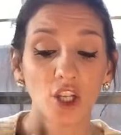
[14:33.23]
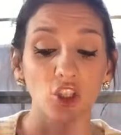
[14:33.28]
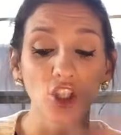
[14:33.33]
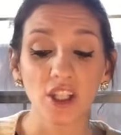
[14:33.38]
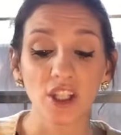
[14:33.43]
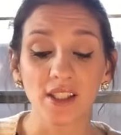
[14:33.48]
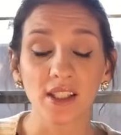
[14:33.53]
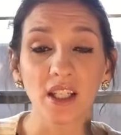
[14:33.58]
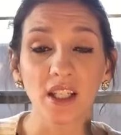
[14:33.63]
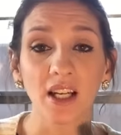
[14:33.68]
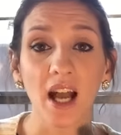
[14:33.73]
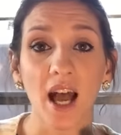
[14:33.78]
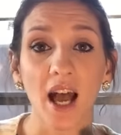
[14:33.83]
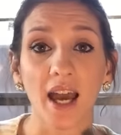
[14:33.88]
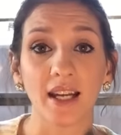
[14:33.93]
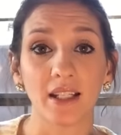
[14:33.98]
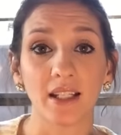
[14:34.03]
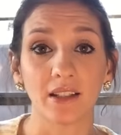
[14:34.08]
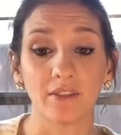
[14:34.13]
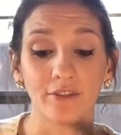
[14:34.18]
just to
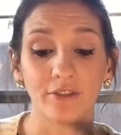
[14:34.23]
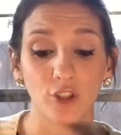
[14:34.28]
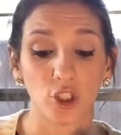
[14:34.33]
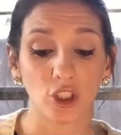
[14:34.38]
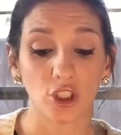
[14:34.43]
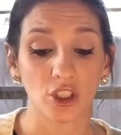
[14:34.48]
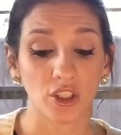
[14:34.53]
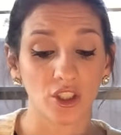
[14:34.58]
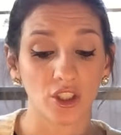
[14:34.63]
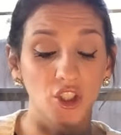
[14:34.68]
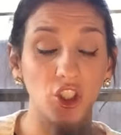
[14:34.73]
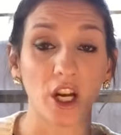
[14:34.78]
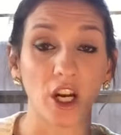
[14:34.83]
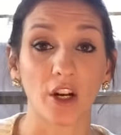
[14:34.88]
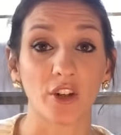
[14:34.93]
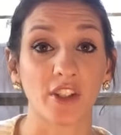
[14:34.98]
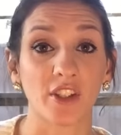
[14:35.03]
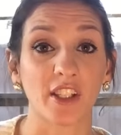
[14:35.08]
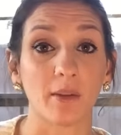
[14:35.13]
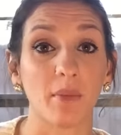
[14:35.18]
kind of sh
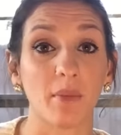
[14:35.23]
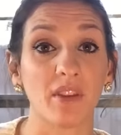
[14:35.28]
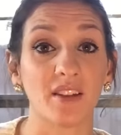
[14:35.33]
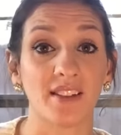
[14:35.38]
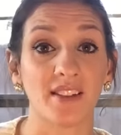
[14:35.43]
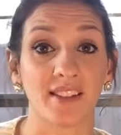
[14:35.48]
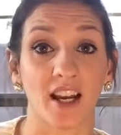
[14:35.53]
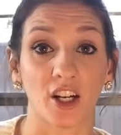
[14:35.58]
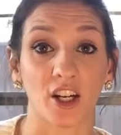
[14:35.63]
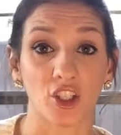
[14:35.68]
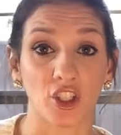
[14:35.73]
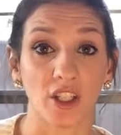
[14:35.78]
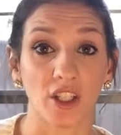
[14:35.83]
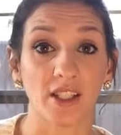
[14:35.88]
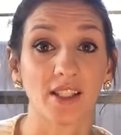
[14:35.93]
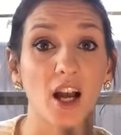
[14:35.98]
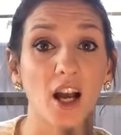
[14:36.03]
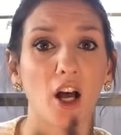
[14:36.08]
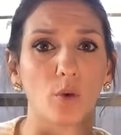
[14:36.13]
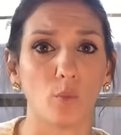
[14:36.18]
share some of the
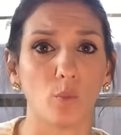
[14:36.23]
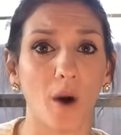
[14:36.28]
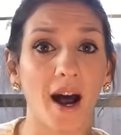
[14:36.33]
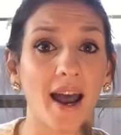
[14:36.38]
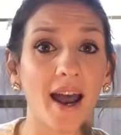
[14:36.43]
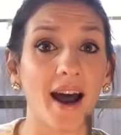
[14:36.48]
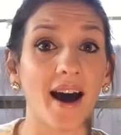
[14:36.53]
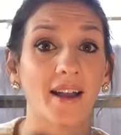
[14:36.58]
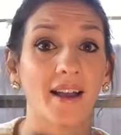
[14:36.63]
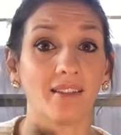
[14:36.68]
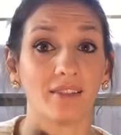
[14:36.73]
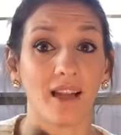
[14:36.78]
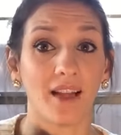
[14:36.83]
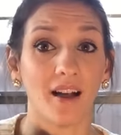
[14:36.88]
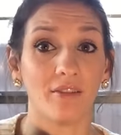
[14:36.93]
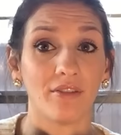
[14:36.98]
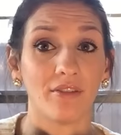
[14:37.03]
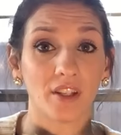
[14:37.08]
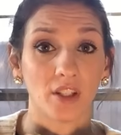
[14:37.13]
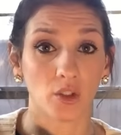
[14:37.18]
sections on why I
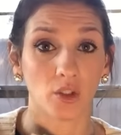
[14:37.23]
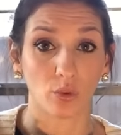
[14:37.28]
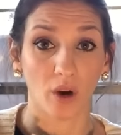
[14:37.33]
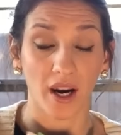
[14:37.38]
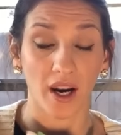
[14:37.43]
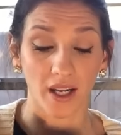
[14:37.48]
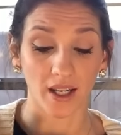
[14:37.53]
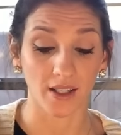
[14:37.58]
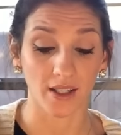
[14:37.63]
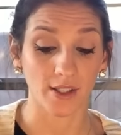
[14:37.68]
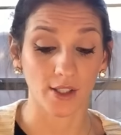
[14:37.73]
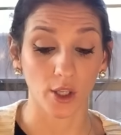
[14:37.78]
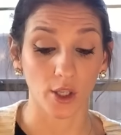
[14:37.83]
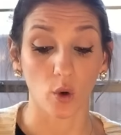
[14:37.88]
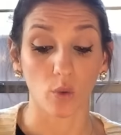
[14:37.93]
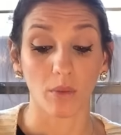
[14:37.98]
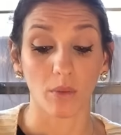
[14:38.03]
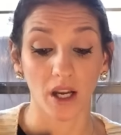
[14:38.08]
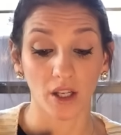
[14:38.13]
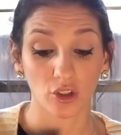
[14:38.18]
love this writing
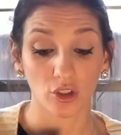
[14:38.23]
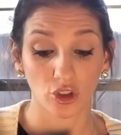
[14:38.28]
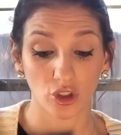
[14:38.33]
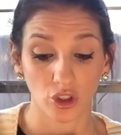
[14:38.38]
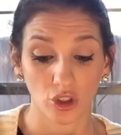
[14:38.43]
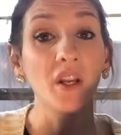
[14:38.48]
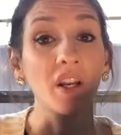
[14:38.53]
so much.